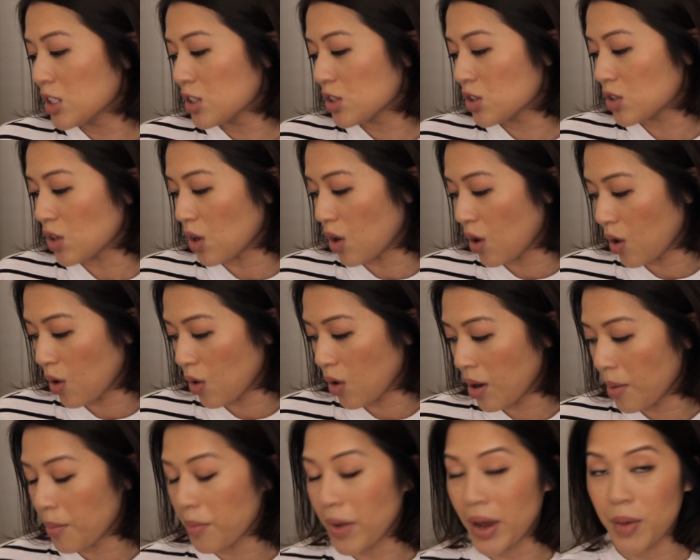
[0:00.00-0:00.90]

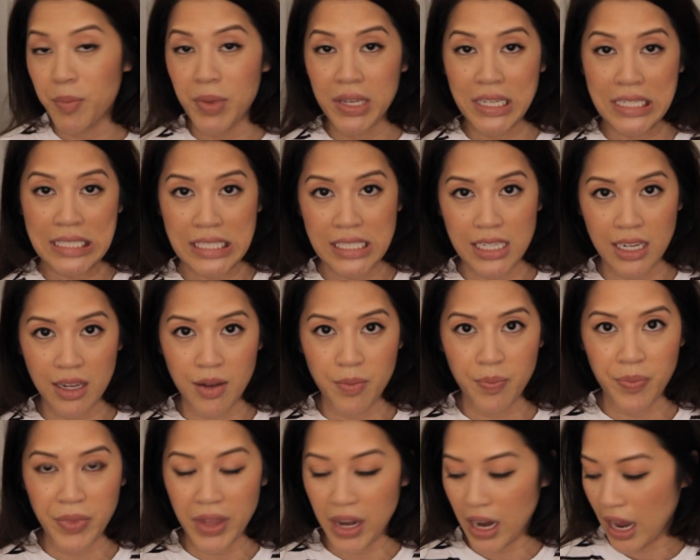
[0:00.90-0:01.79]
So my biggest
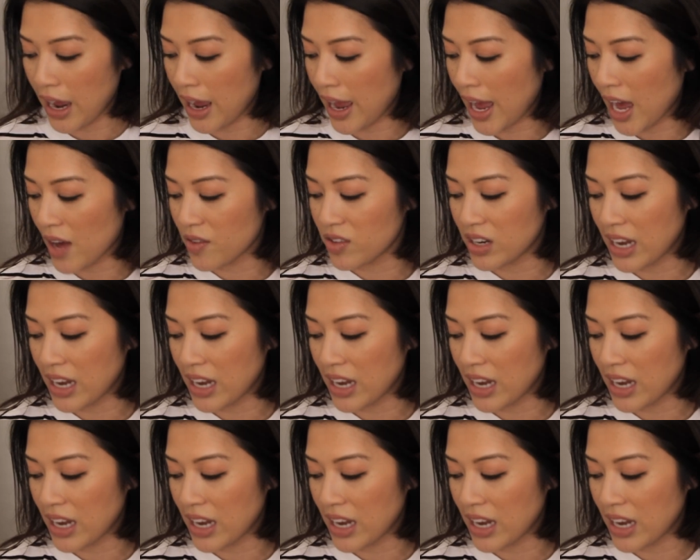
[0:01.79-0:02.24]
tip that I have